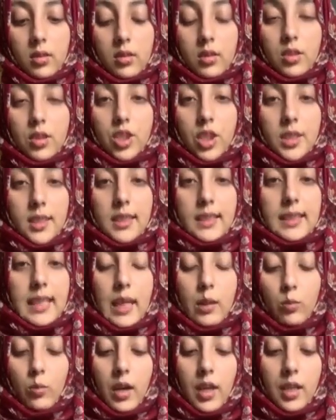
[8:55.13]
Just the
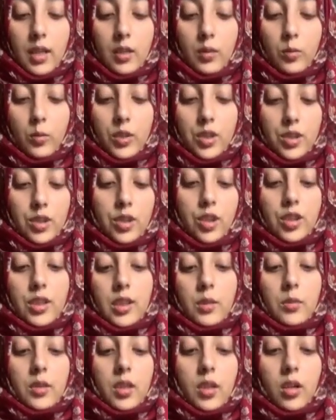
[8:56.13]
same way you
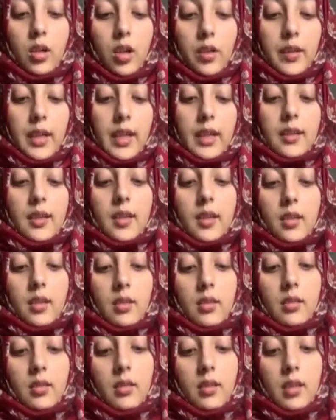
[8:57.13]
did with the coriander,
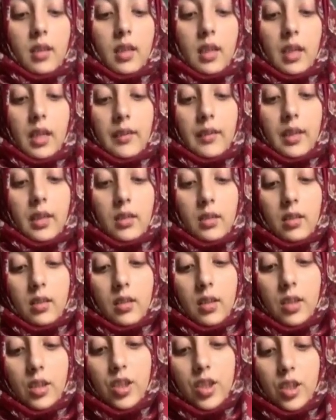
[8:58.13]
and then
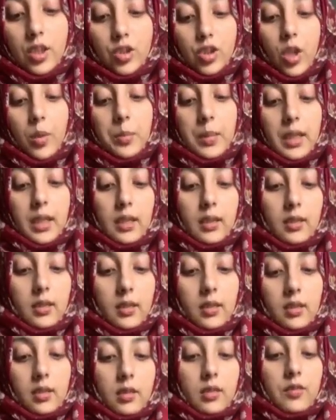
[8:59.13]
you can chop it
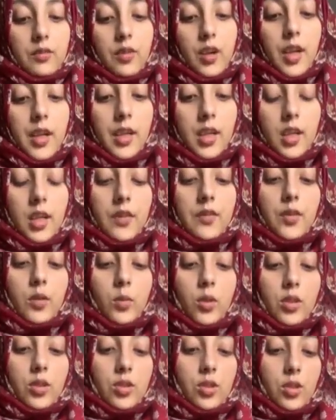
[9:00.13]
finer if you
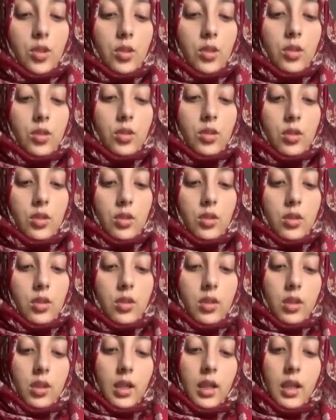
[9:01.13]
want to.
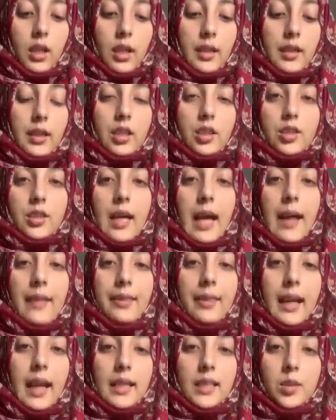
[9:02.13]
Okay, and then just
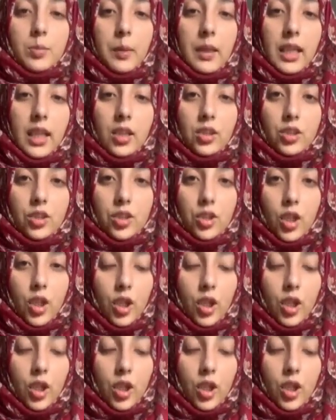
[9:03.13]
add that spinach